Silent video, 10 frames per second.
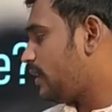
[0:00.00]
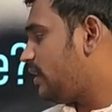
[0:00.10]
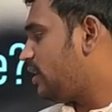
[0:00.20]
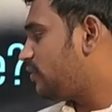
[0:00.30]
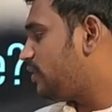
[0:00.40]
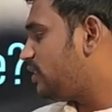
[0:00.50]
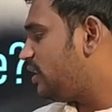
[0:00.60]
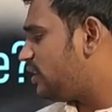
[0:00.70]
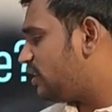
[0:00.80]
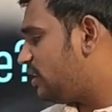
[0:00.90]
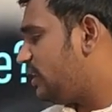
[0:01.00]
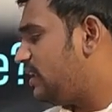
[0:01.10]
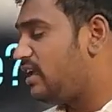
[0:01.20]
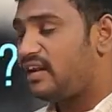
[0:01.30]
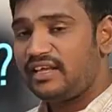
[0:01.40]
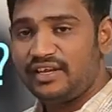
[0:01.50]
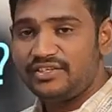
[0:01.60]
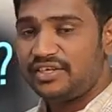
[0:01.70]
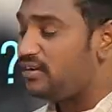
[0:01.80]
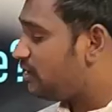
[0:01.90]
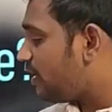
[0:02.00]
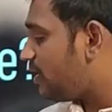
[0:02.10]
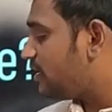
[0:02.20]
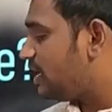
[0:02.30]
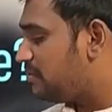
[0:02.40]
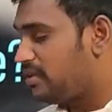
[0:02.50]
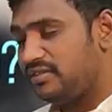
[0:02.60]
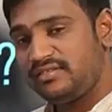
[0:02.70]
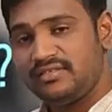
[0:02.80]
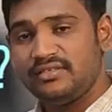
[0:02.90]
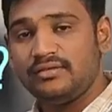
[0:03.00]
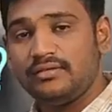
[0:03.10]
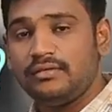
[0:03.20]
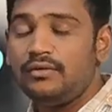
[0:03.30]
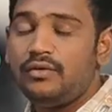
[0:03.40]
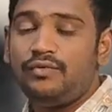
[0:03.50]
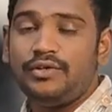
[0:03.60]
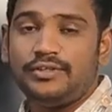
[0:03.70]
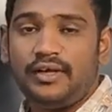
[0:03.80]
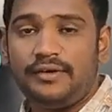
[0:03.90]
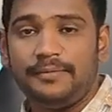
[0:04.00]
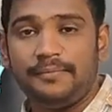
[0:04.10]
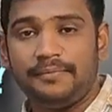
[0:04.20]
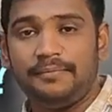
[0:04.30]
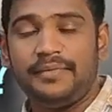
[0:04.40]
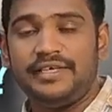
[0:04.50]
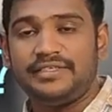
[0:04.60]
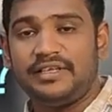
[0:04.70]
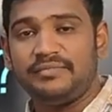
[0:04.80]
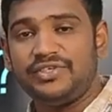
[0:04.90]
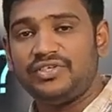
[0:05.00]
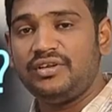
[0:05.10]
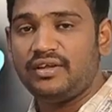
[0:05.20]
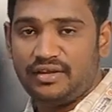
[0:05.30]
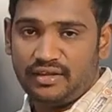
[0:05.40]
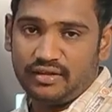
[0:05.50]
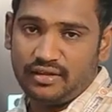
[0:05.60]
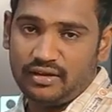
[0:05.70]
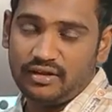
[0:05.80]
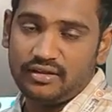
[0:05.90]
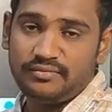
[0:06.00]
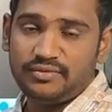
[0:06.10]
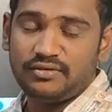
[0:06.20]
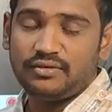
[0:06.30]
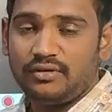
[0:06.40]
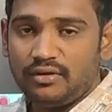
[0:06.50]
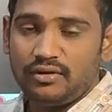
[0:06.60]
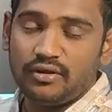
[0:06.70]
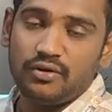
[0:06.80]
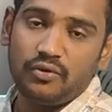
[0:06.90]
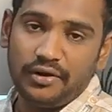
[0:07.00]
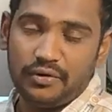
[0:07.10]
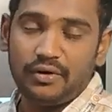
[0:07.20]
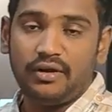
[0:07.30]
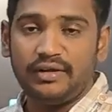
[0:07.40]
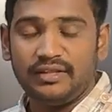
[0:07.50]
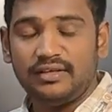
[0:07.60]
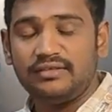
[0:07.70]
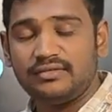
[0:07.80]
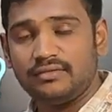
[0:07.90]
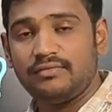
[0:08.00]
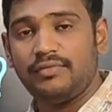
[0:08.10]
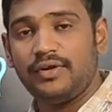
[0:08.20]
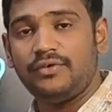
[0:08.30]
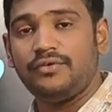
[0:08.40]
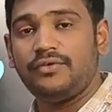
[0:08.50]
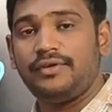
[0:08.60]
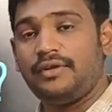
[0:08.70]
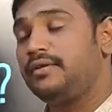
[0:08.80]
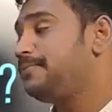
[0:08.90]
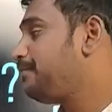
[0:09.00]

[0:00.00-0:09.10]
Along with that, linear regression and k-means, which are basic machine learning algorithms you are going to learn in this video tutorial.